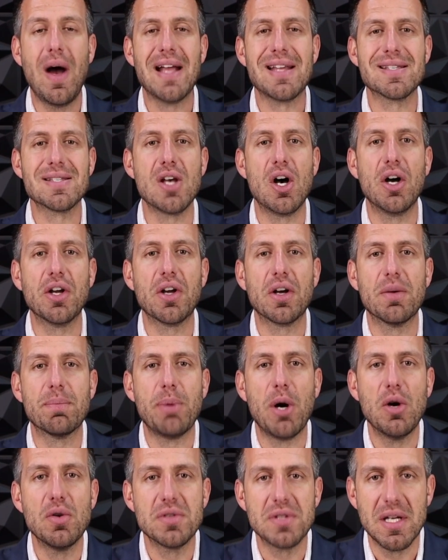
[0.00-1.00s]
I saw your
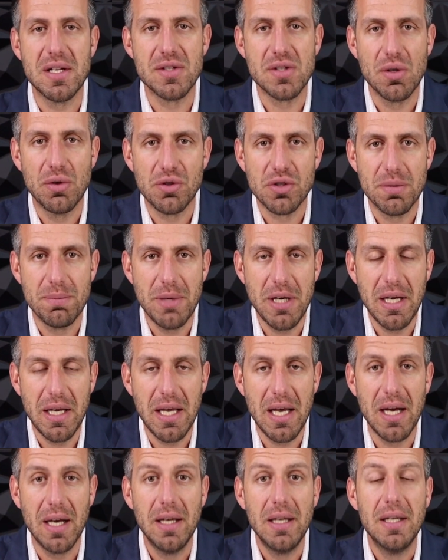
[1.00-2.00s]
post on social
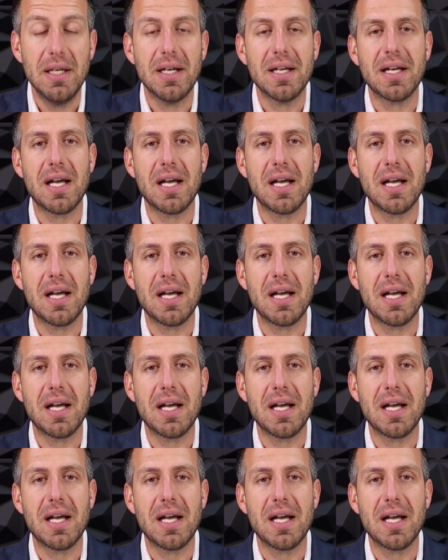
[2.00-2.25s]
media,